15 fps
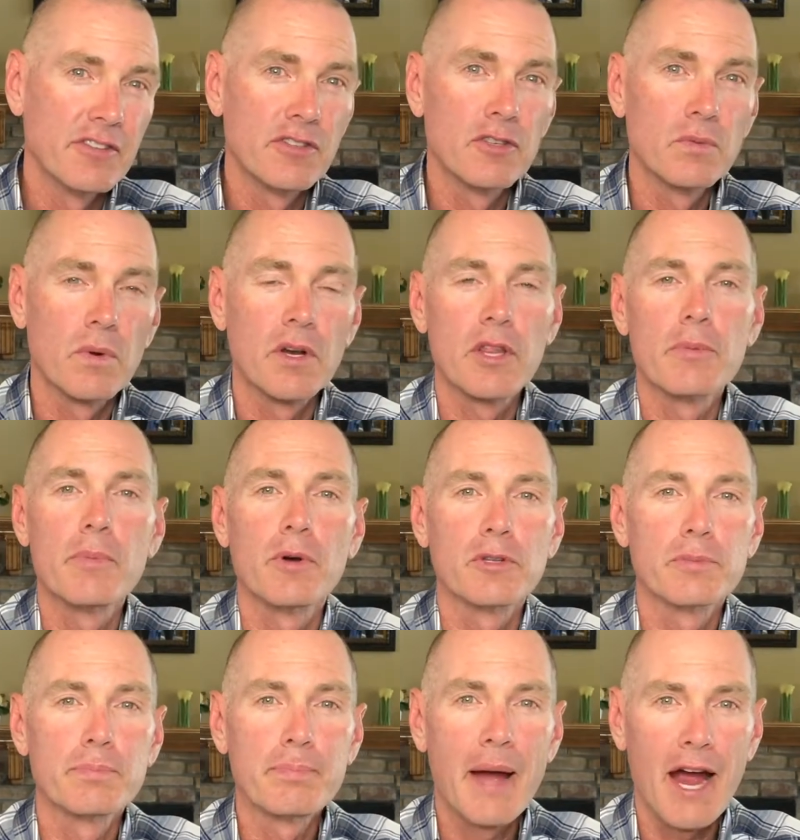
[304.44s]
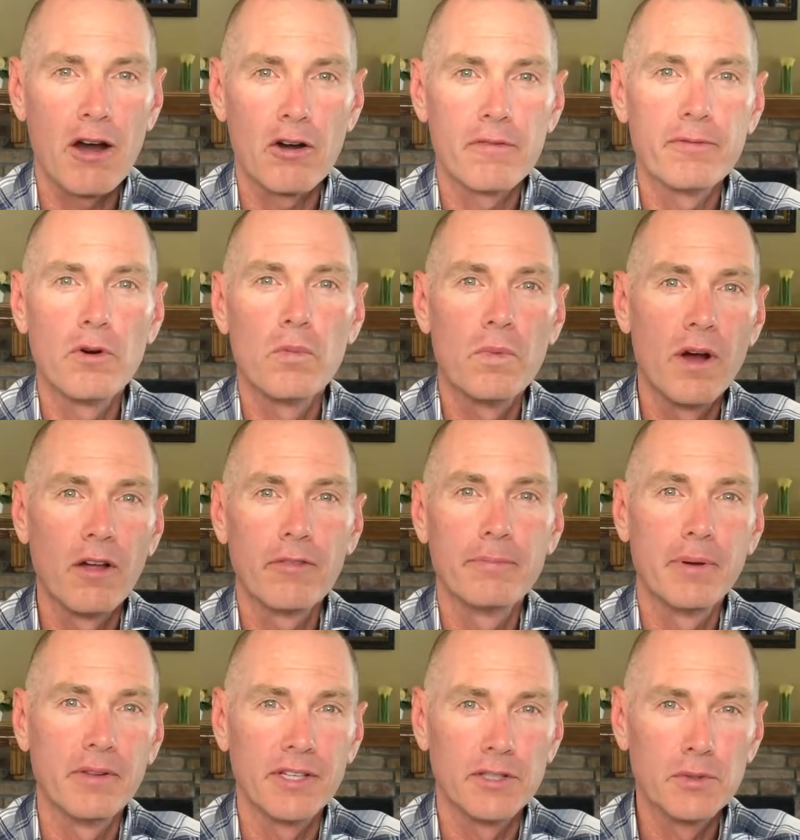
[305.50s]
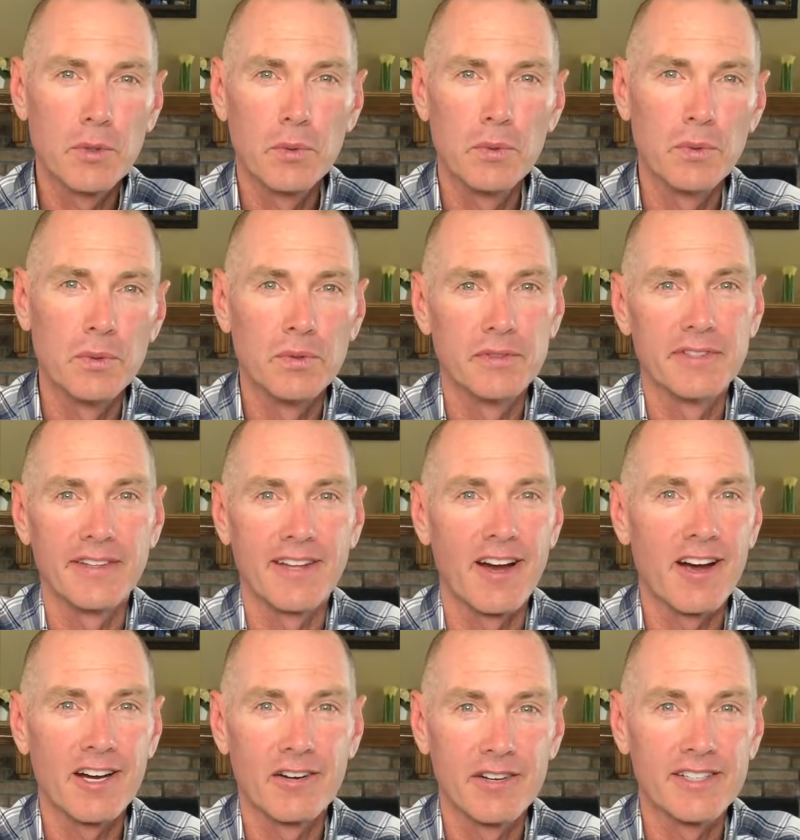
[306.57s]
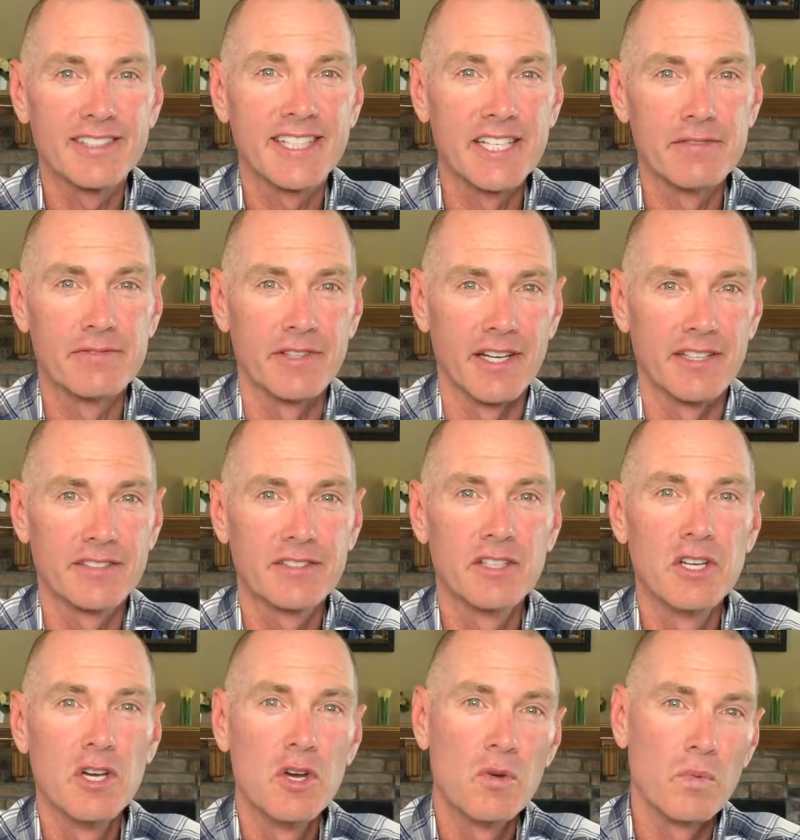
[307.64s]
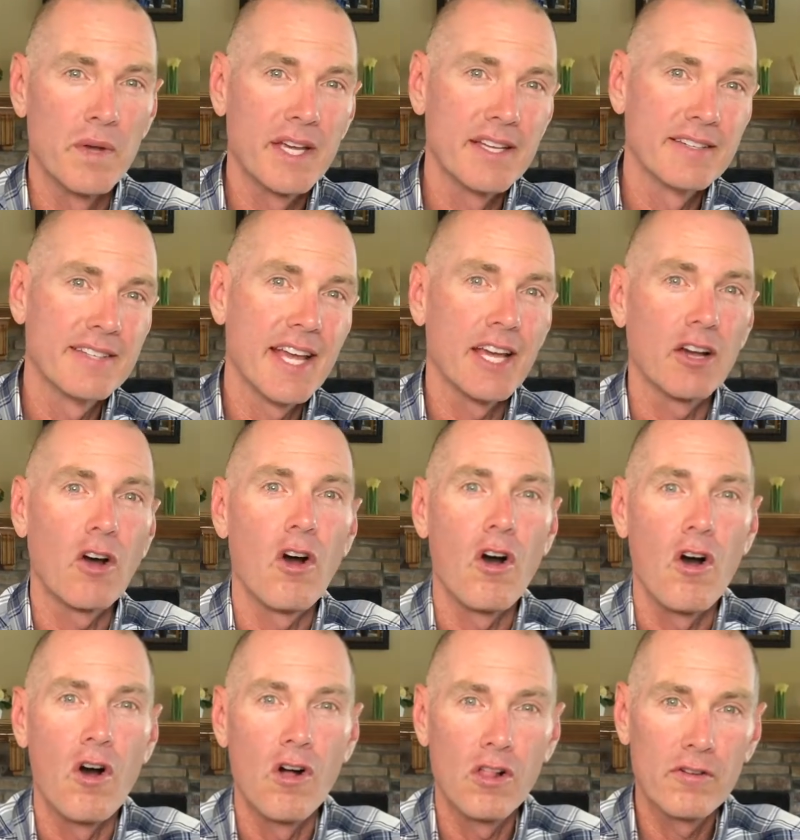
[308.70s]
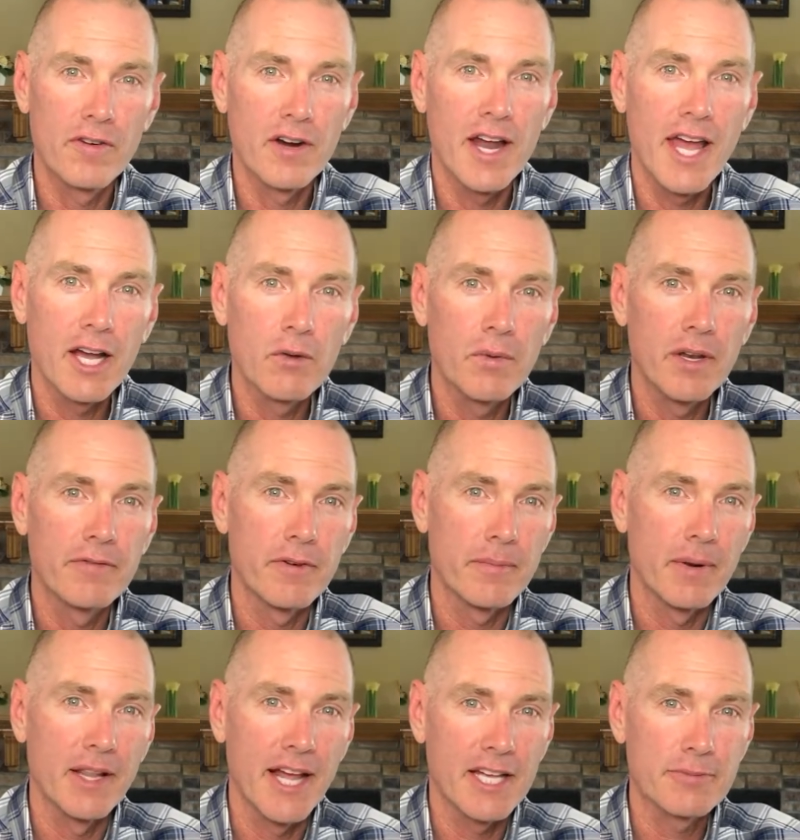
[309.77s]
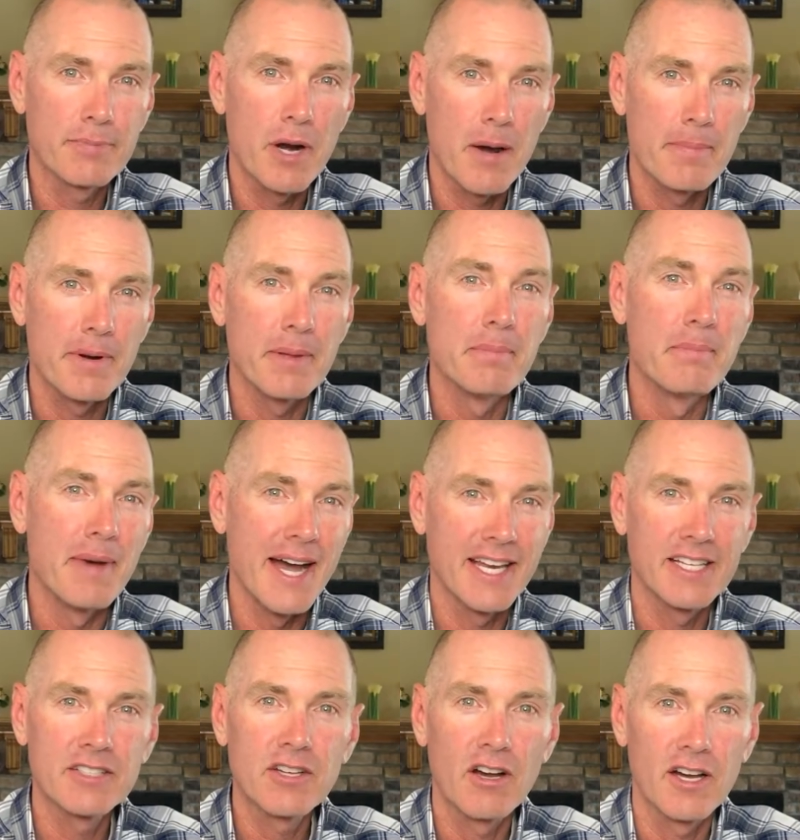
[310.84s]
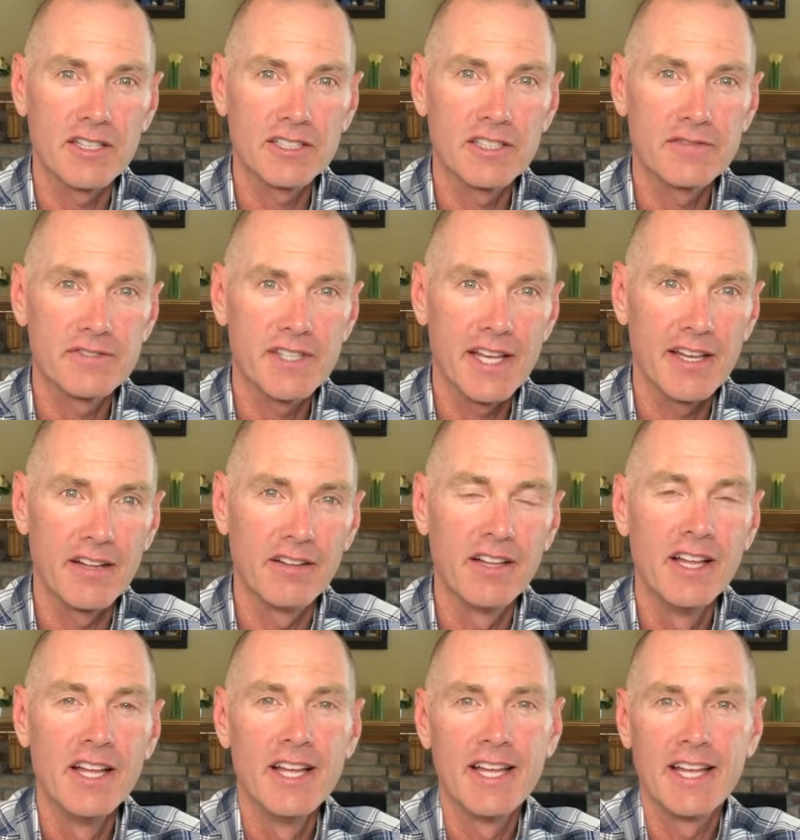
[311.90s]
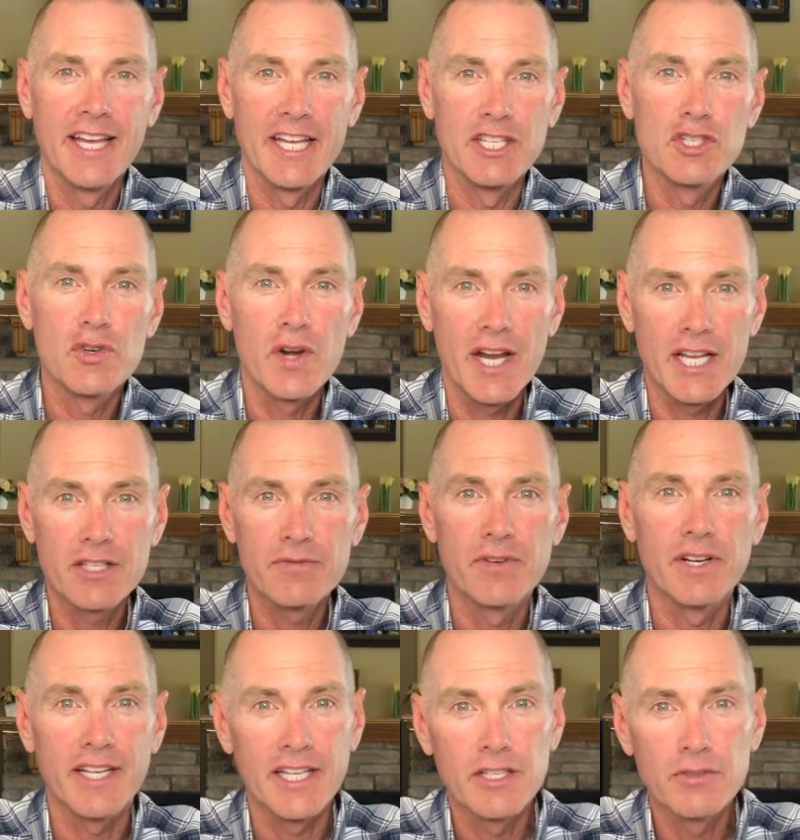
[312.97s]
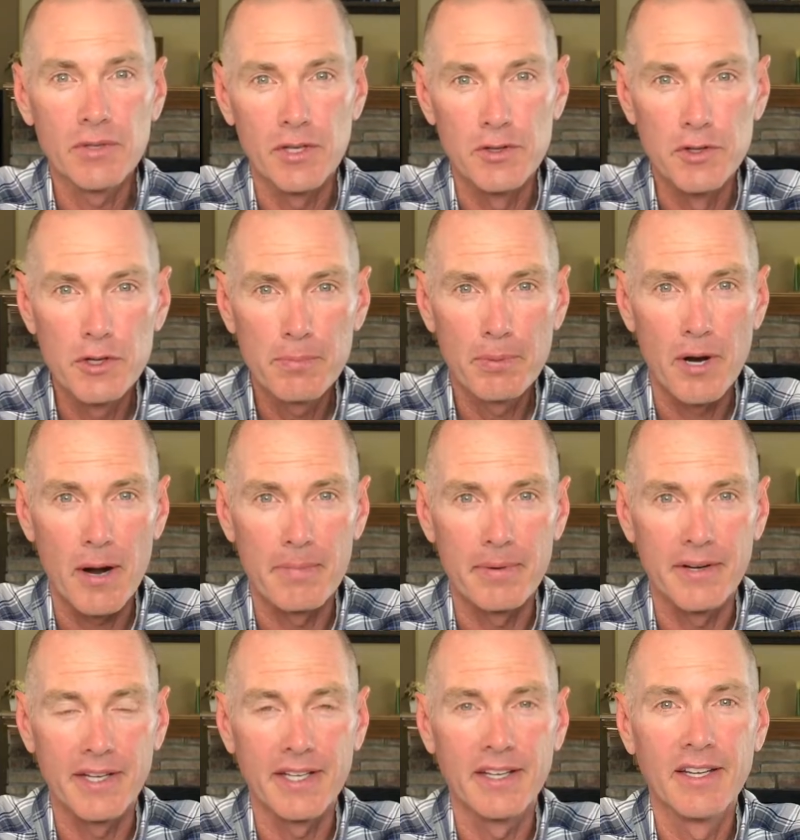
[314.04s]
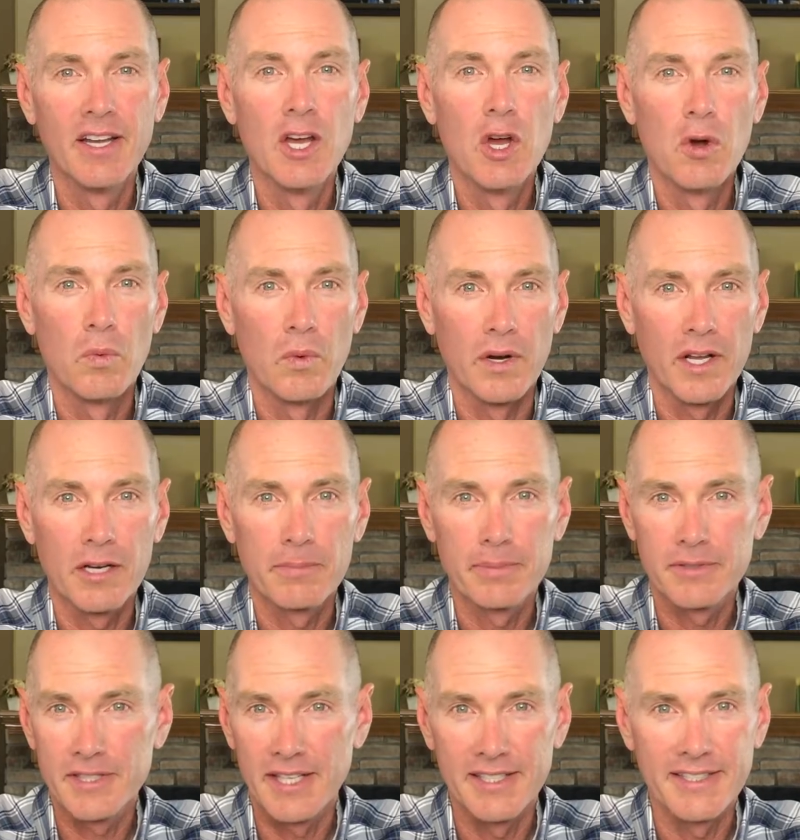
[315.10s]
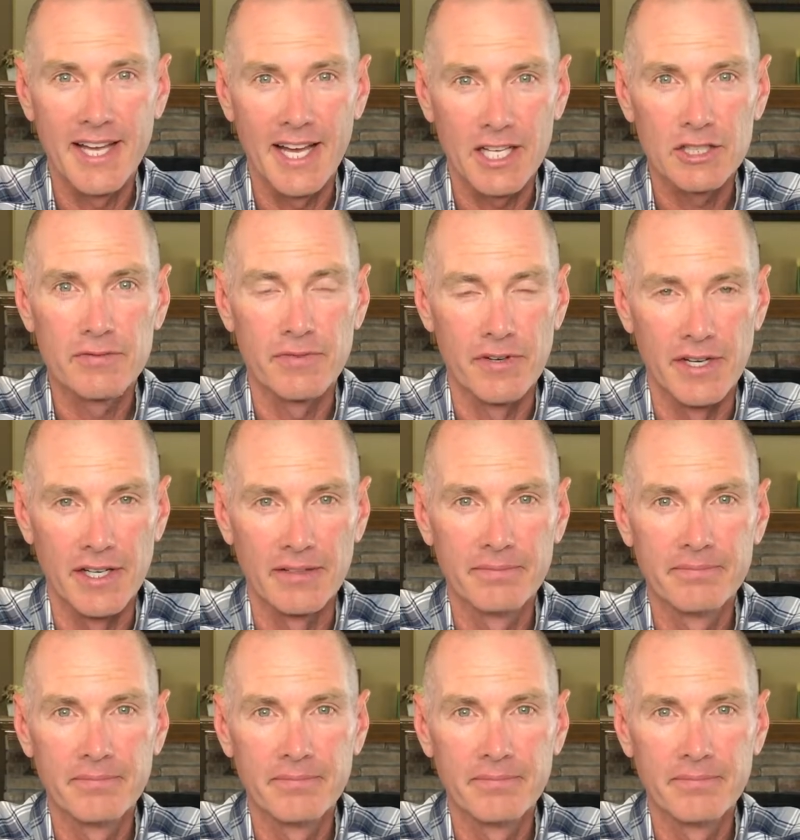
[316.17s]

is one of the most powerful wealth building tools that the IRS gives us. We can take all of our equity from our last property minus cost of sale and transfer it into a new property 100% tax-free.